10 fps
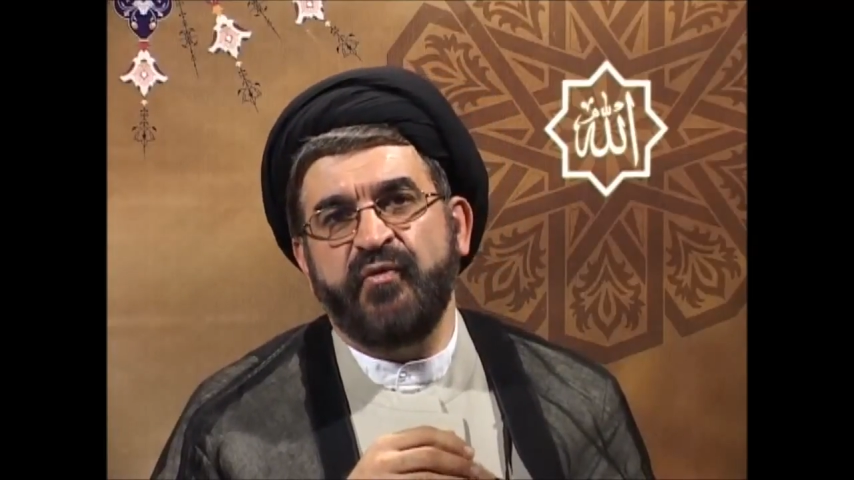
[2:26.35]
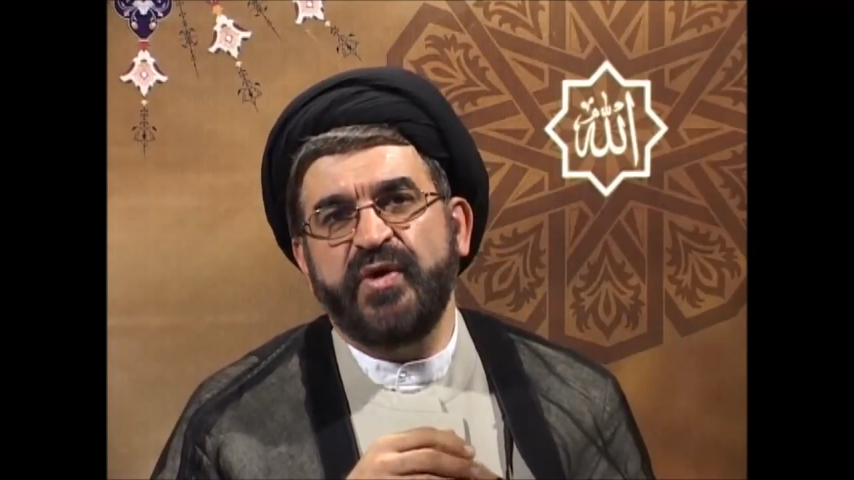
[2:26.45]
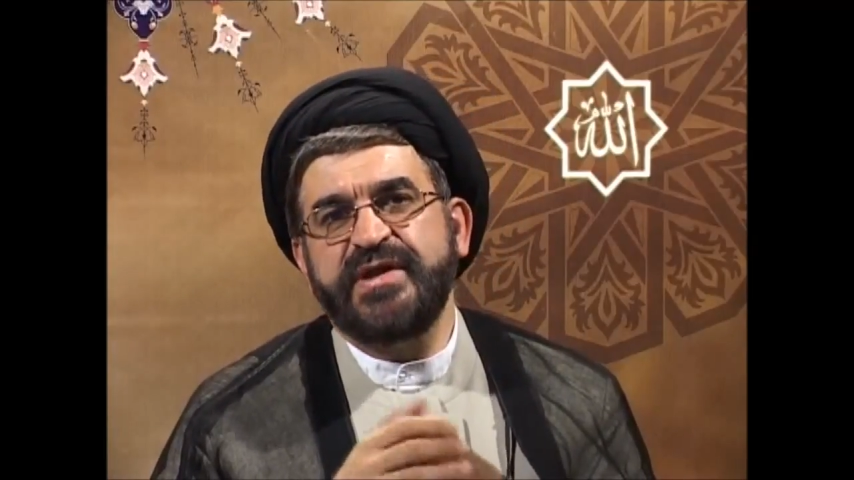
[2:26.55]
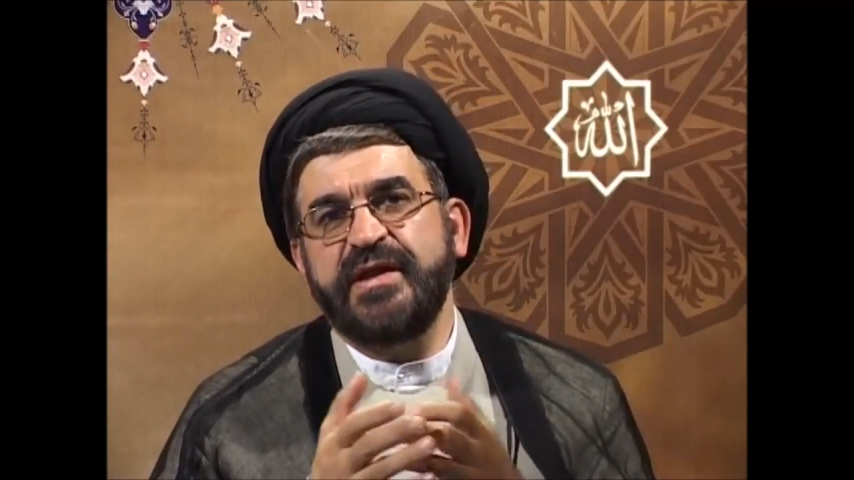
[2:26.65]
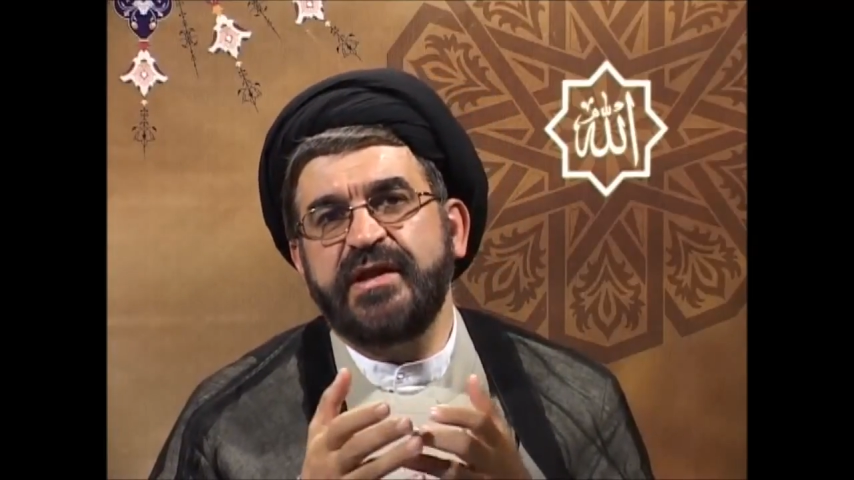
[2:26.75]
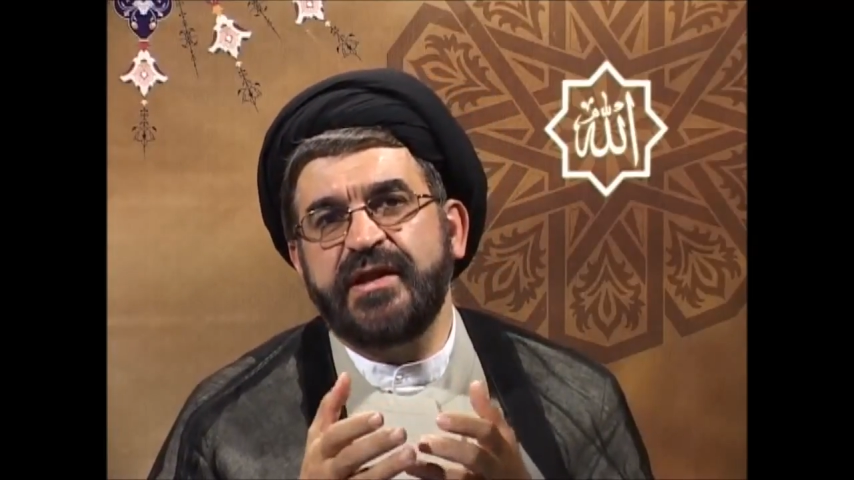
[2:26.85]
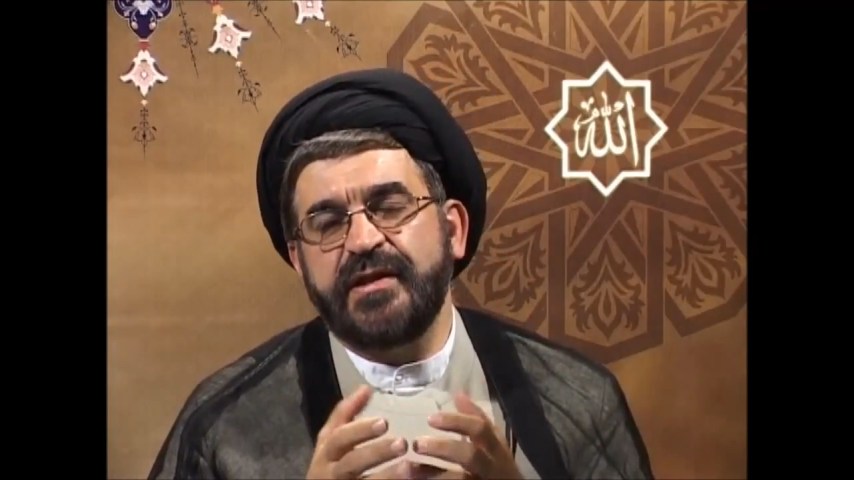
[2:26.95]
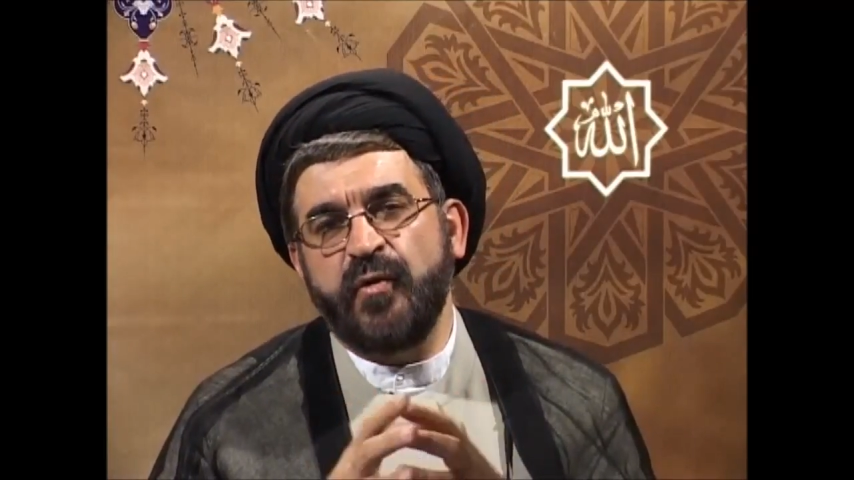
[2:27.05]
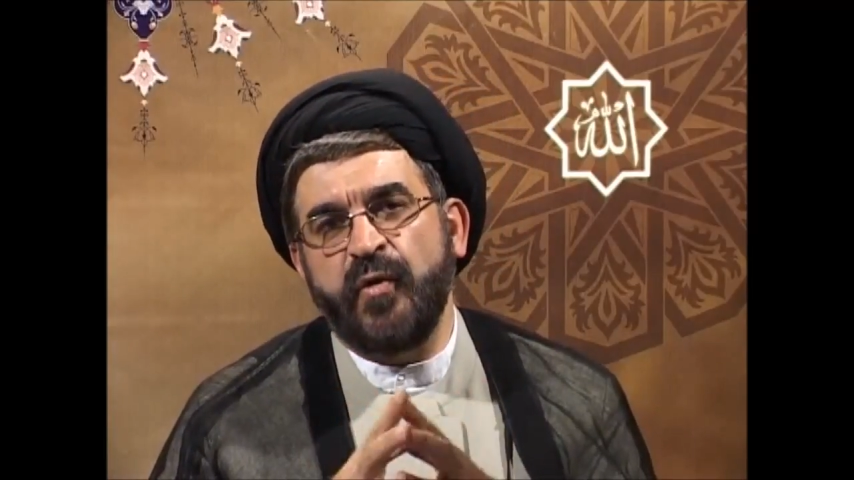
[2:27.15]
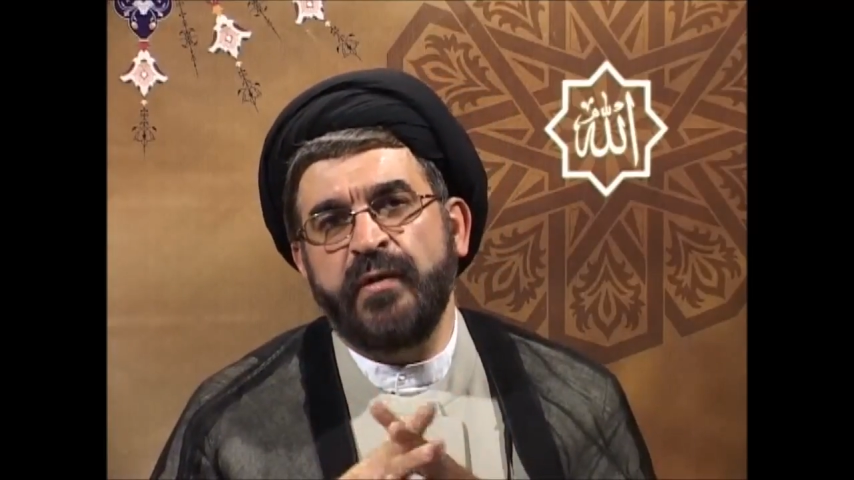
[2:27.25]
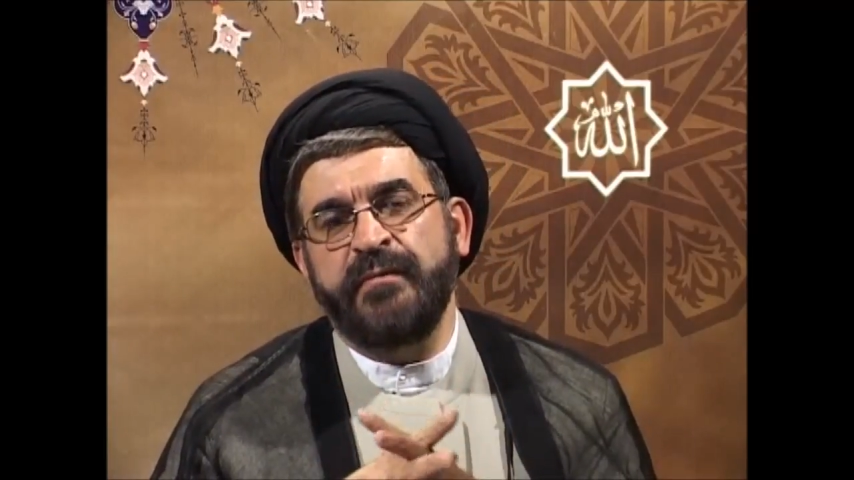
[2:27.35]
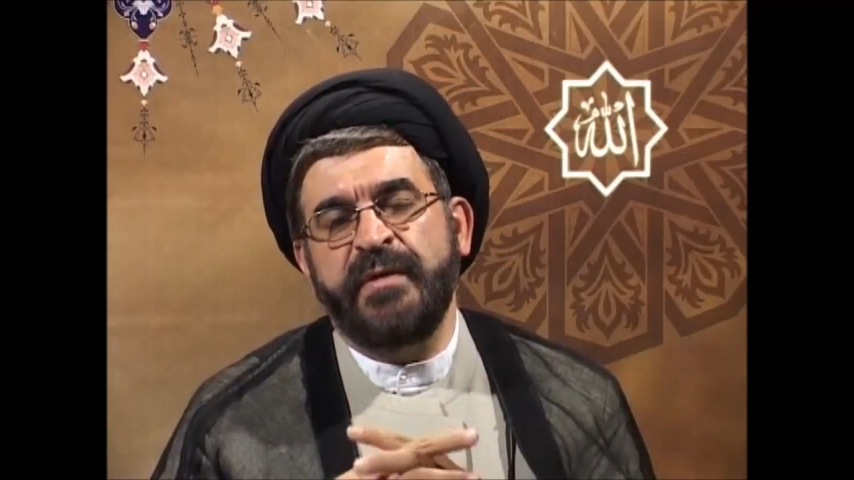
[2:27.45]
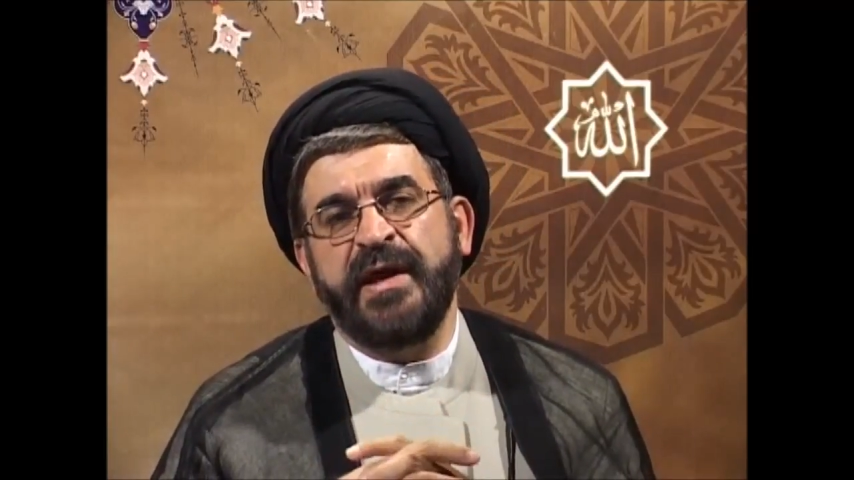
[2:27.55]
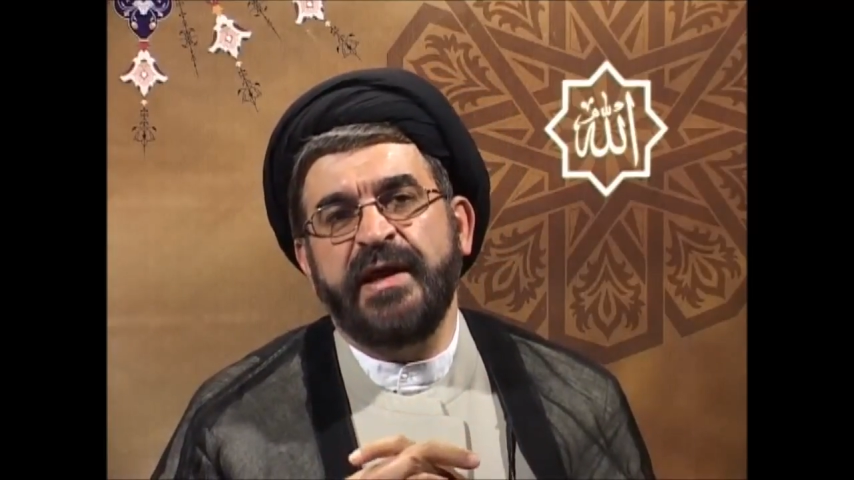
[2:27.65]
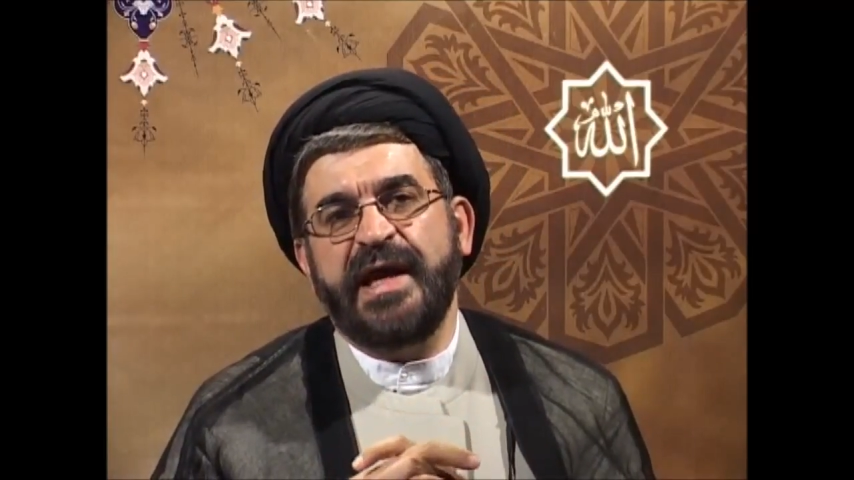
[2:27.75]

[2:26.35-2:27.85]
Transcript: What is sulb